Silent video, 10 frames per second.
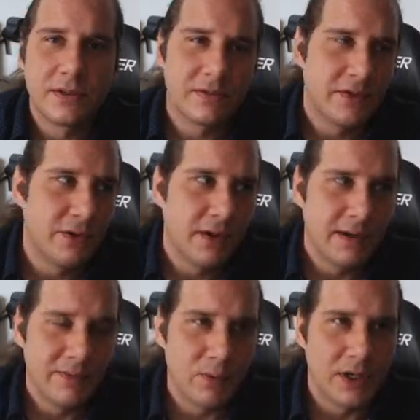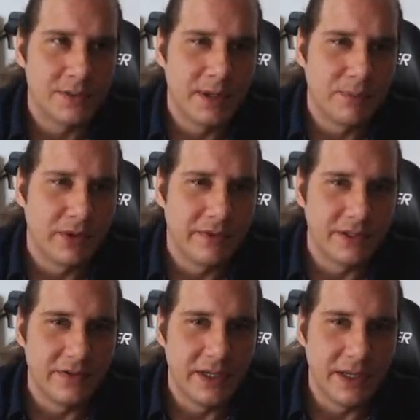of you who haven't watched my previous
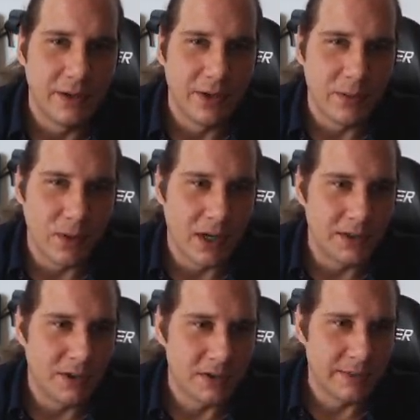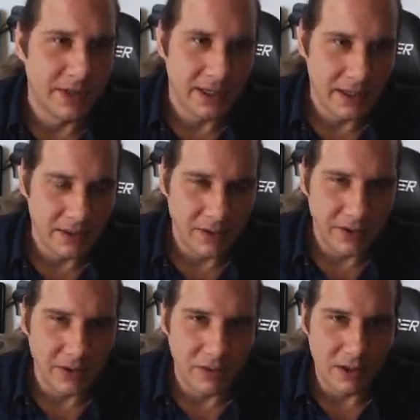video where I talked about getting all
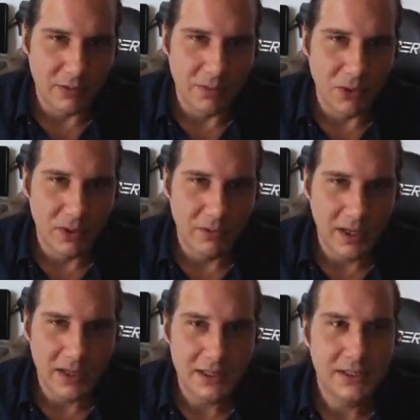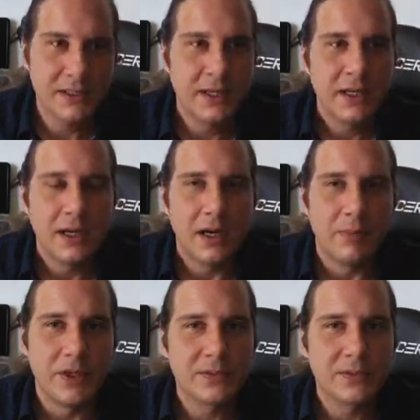the Realm Reborn relics, this